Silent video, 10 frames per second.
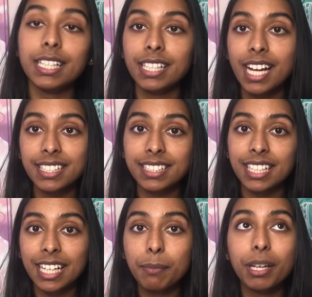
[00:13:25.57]
Next
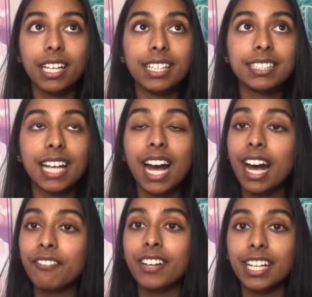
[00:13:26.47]
tip is
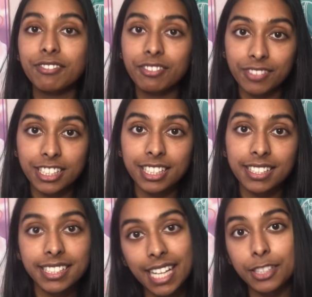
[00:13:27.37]
have a revision
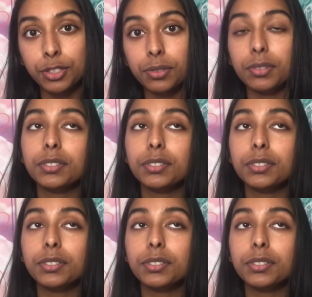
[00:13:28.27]
schedule.